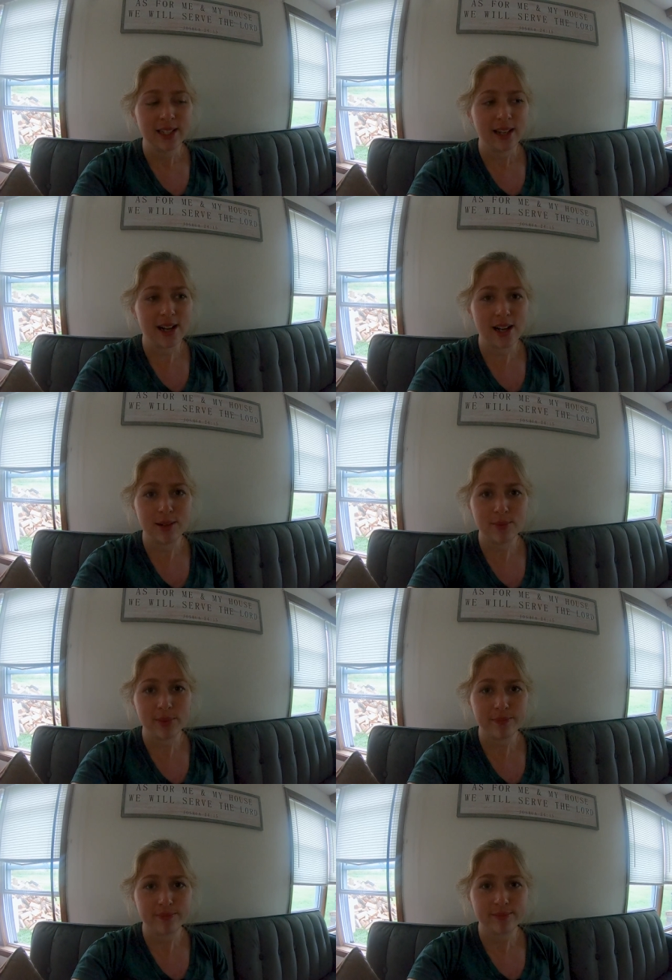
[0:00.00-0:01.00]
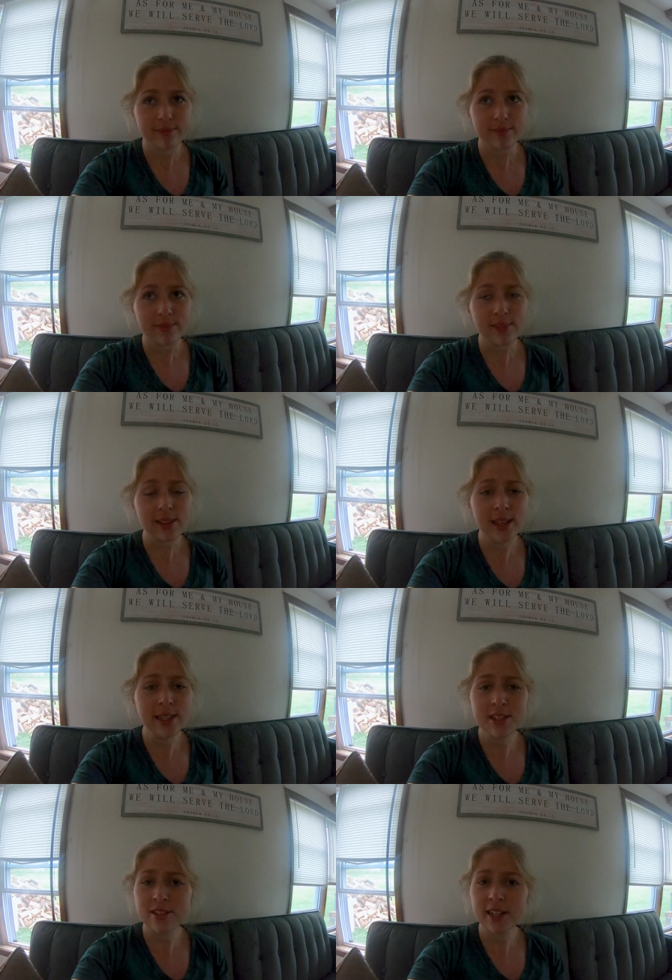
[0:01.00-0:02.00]
and
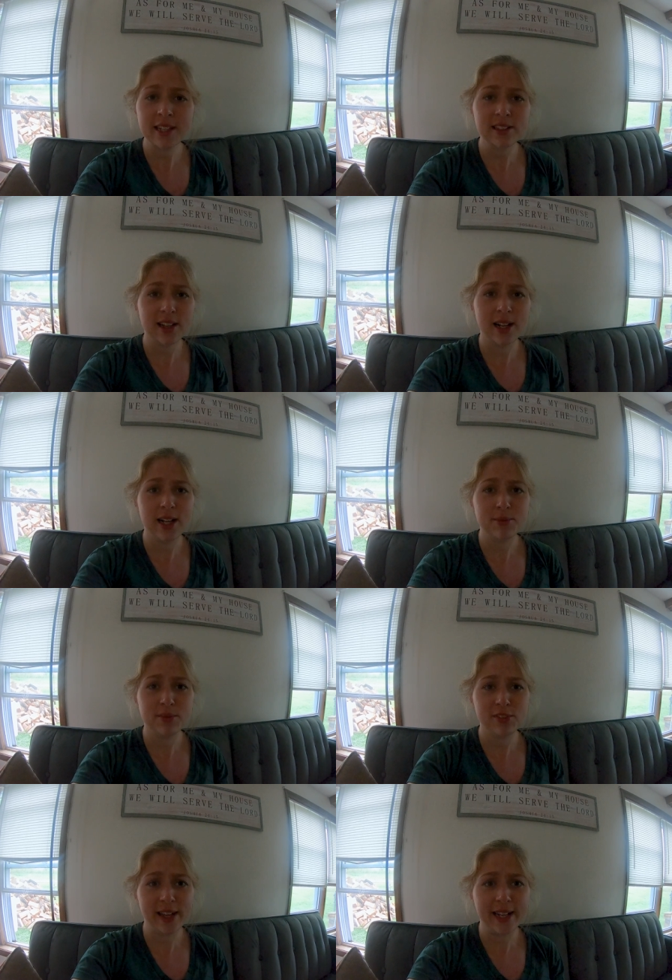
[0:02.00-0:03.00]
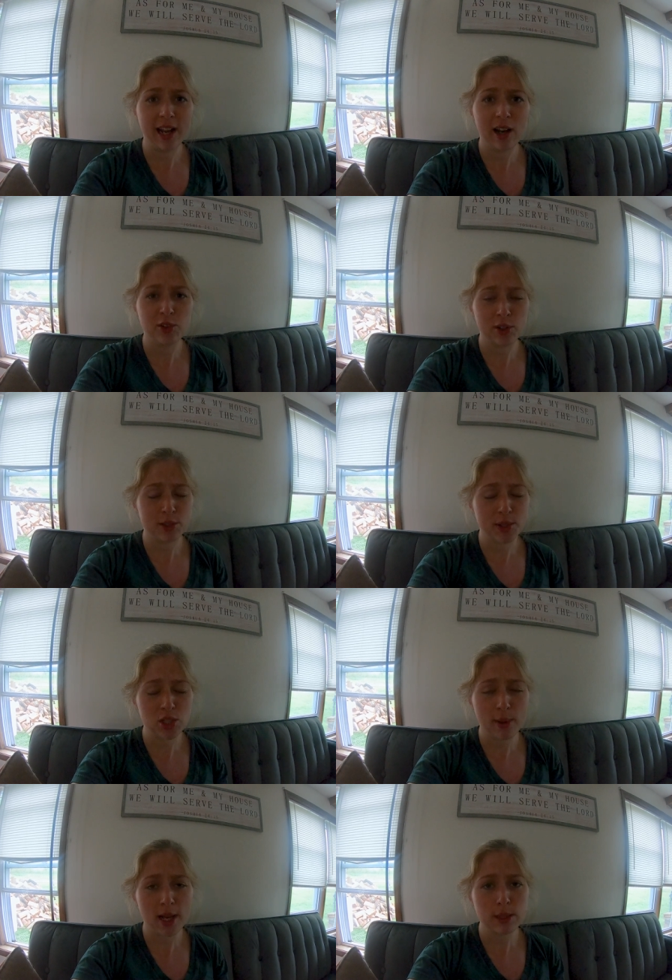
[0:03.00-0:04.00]
then stick it, flatten it out as much as
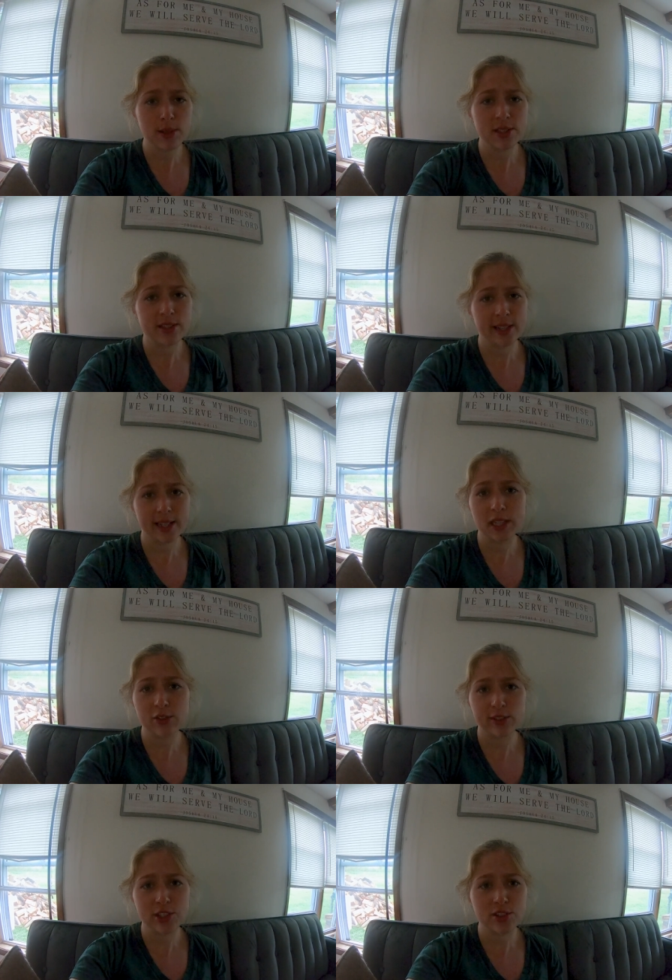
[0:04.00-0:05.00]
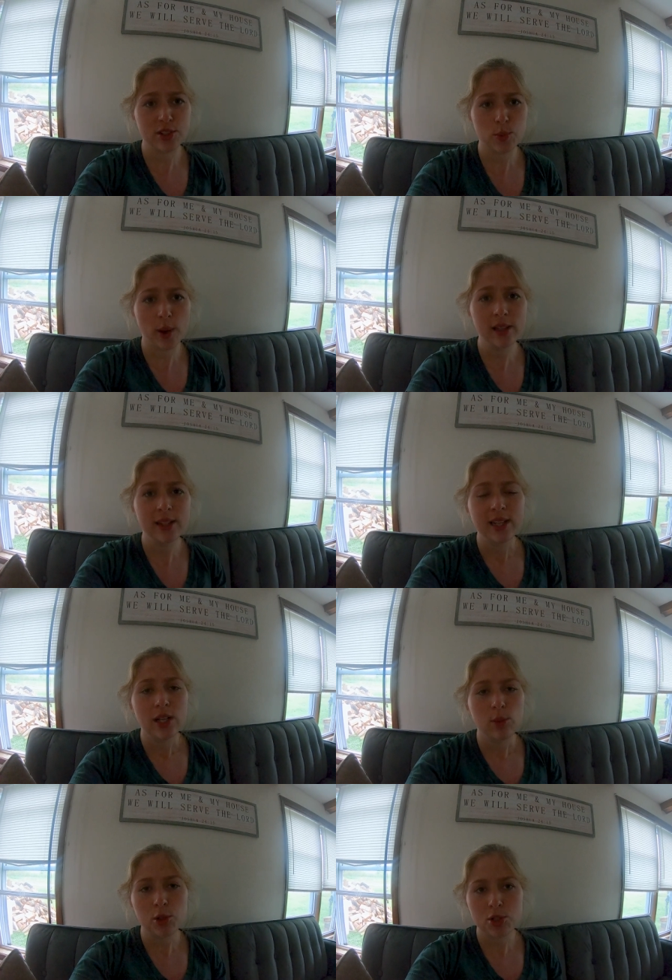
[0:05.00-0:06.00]
possible and stick it in the freezer as well.
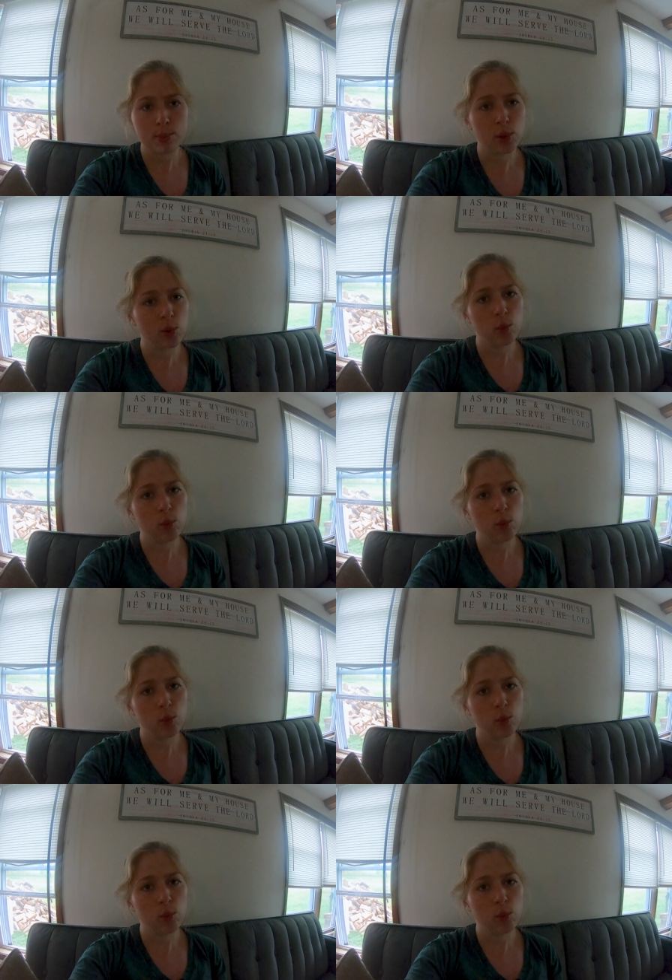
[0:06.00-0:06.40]
We'll just pull